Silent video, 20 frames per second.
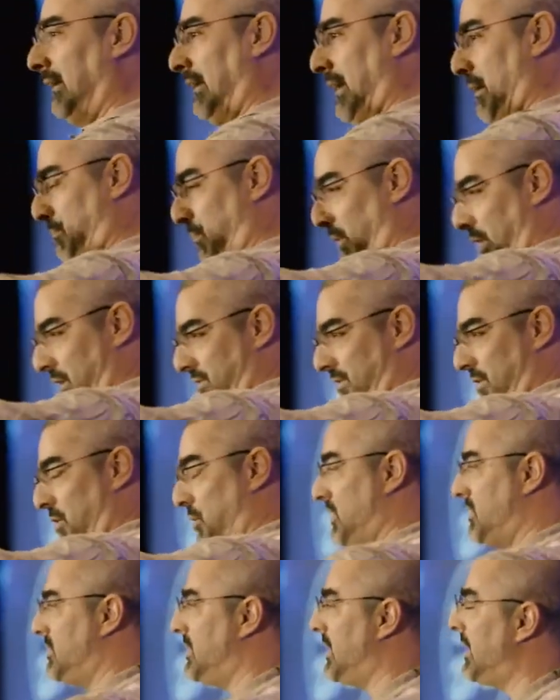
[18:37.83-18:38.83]
And a person
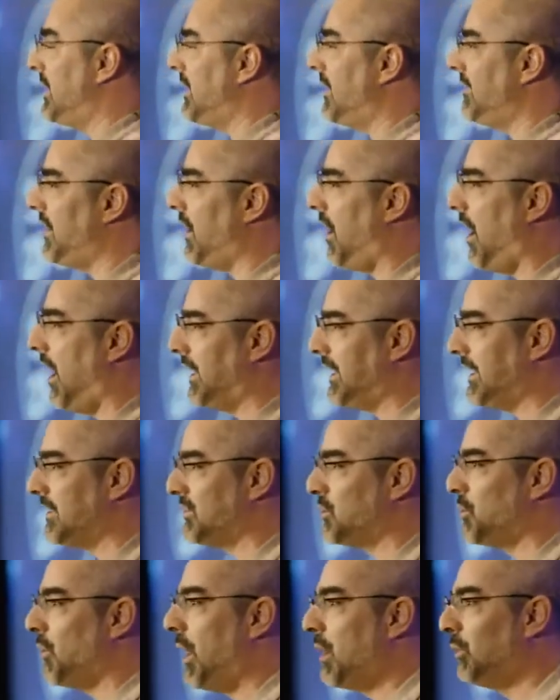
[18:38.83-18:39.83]
who was sitting in the
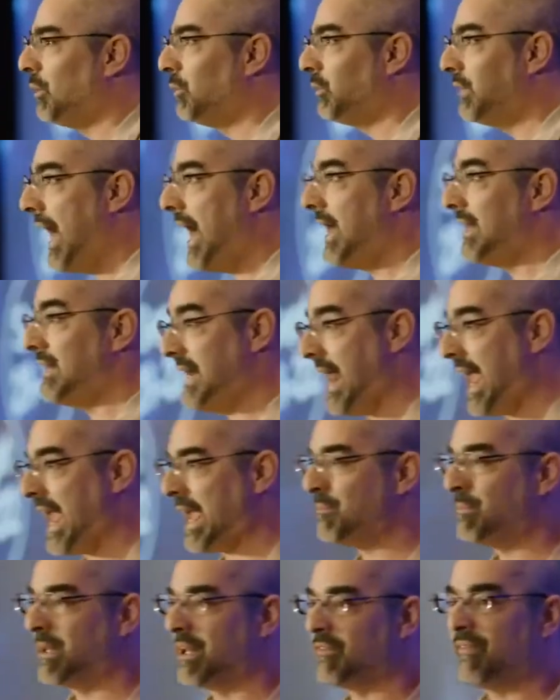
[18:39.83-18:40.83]
audience, who I will not
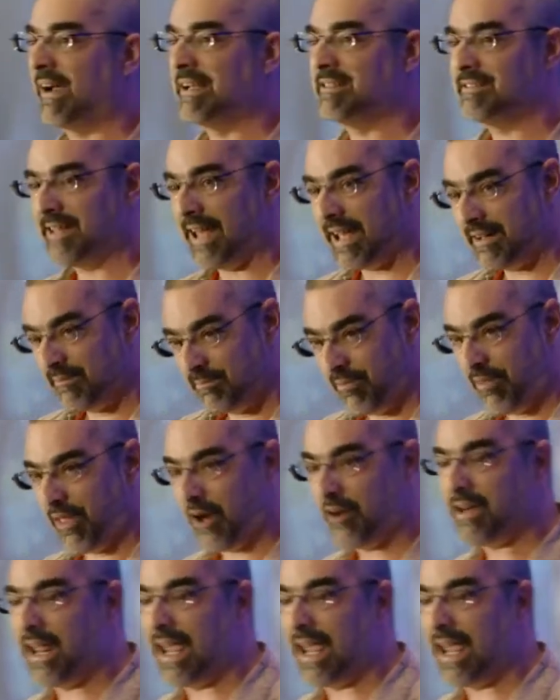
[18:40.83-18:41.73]
name, but if I said their